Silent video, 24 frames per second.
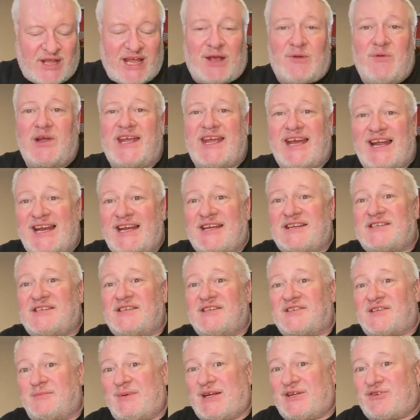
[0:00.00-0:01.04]
we're getting to
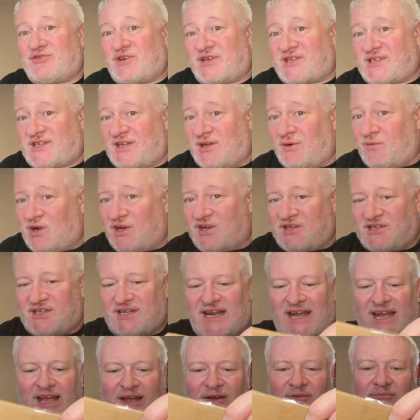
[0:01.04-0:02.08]
some interesting ones
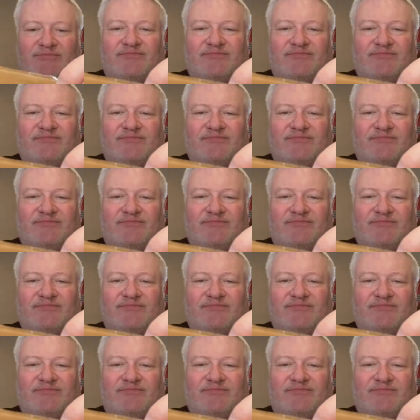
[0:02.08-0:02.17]
now.